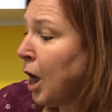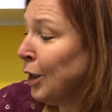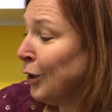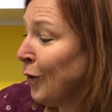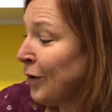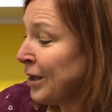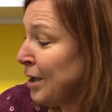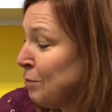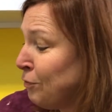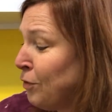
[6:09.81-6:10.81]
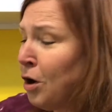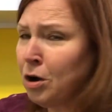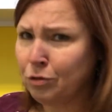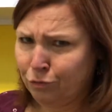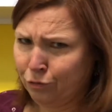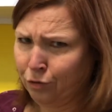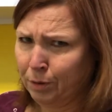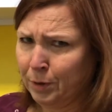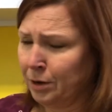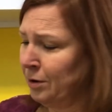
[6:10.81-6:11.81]
along came a frog,
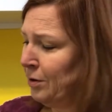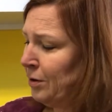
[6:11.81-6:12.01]
ribbit.